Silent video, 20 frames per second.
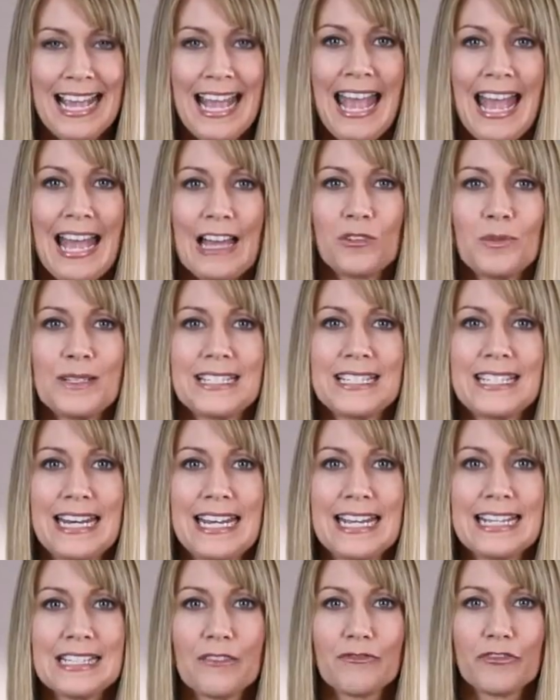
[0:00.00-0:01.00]
And with
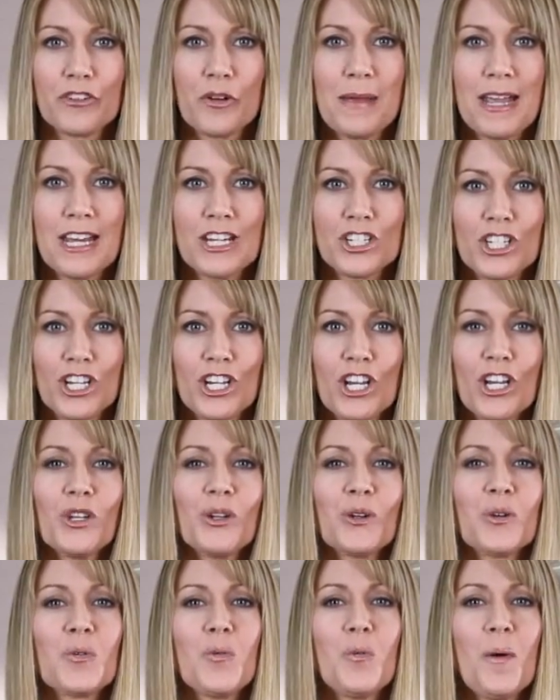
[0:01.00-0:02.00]
today's information,
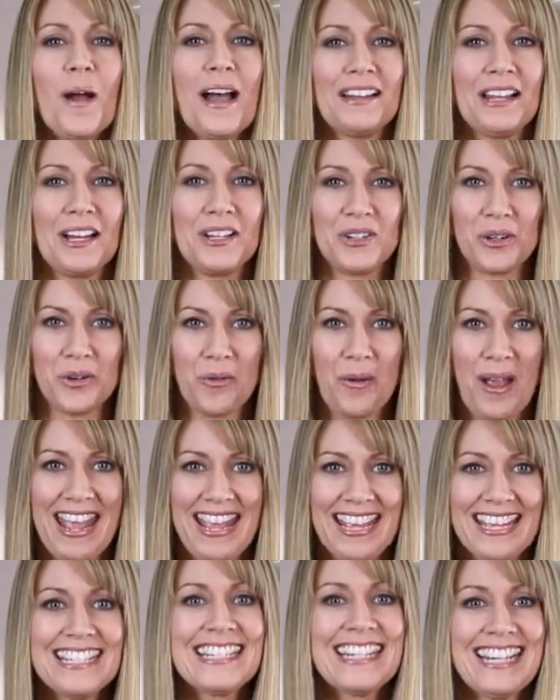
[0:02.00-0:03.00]
you're well on your
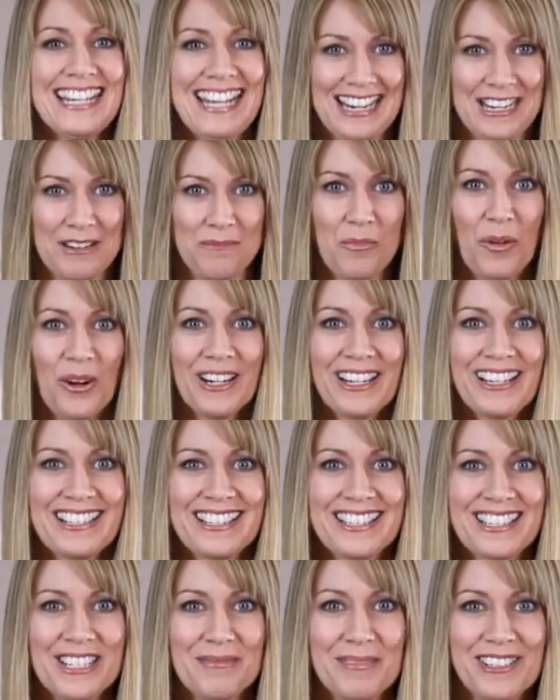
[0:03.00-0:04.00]
way to getting more
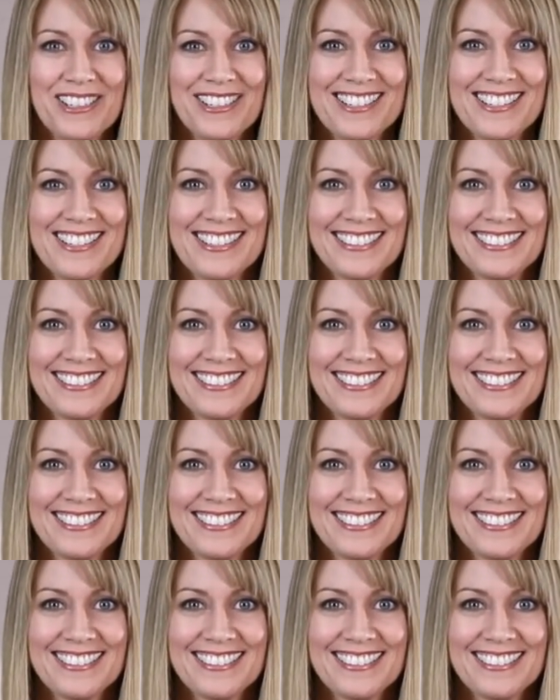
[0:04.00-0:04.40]
customers.